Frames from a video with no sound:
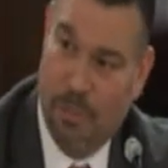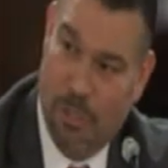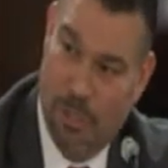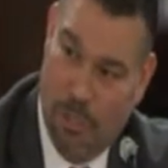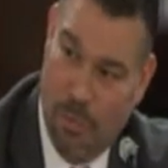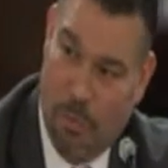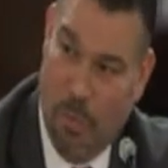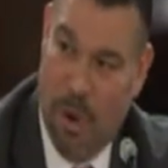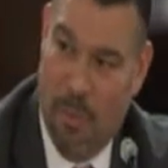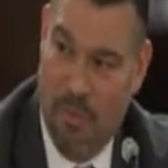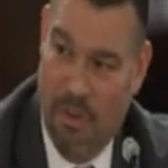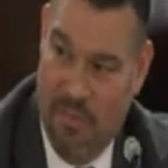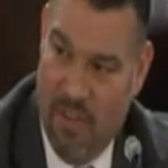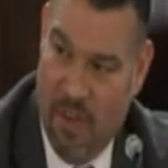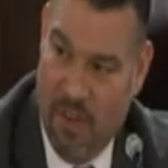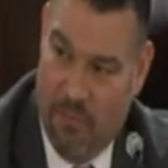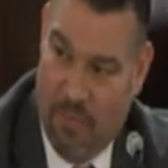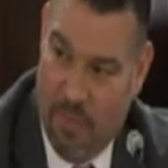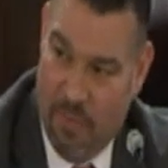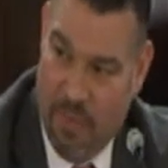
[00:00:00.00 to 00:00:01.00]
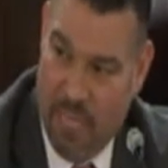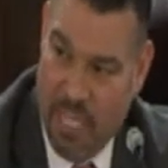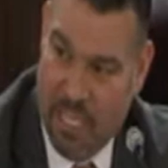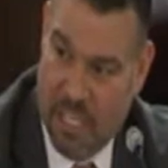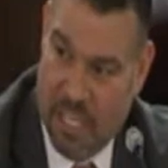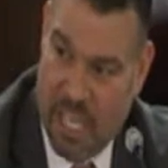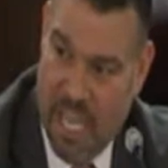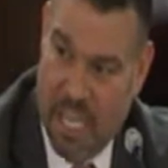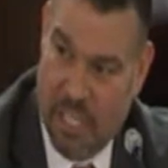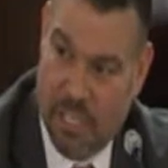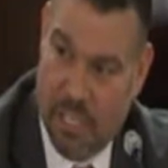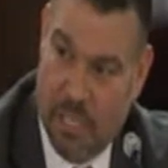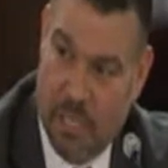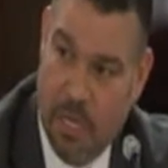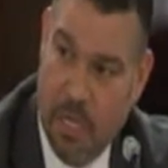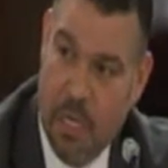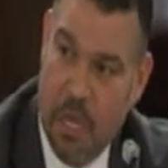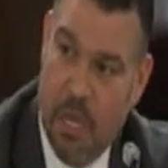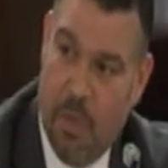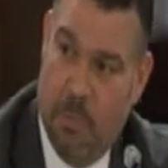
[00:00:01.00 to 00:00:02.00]
the Department of Ed or from the
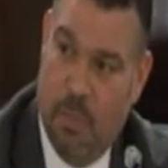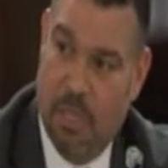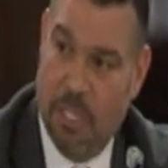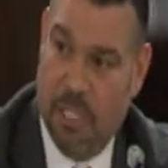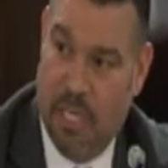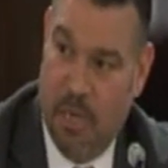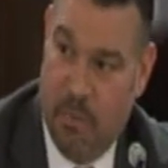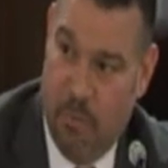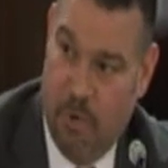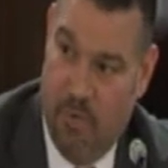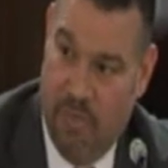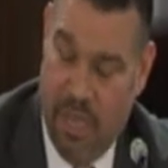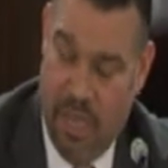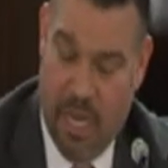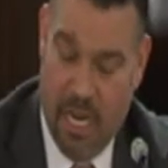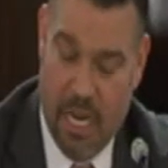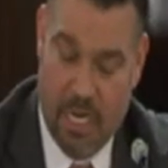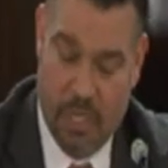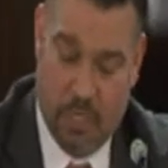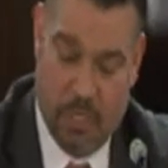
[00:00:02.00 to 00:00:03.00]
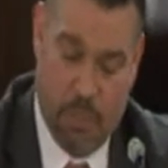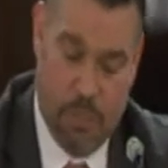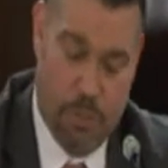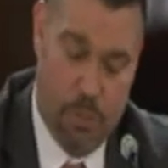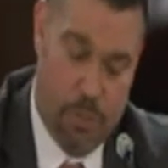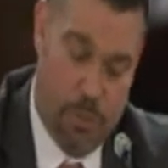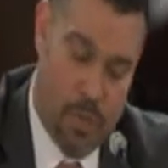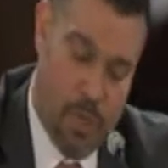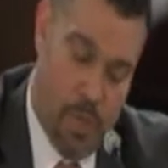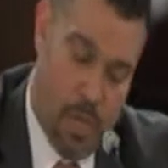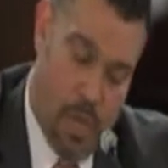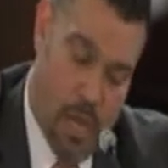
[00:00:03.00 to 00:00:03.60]
education budget and moving it into